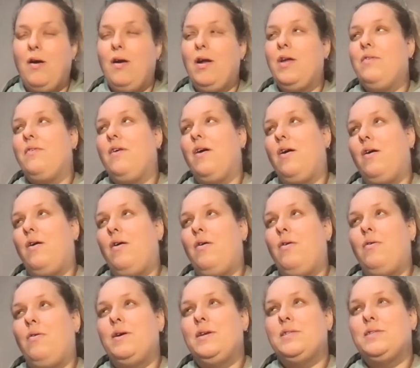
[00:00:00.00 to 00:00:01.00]
you've
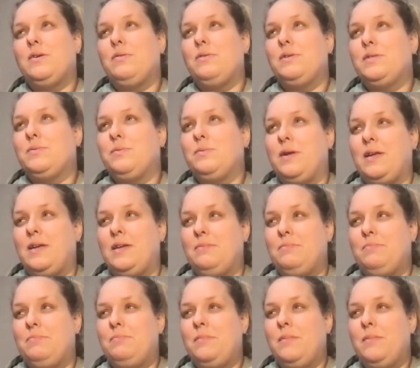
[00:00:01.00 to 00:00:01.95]
always, always wanted,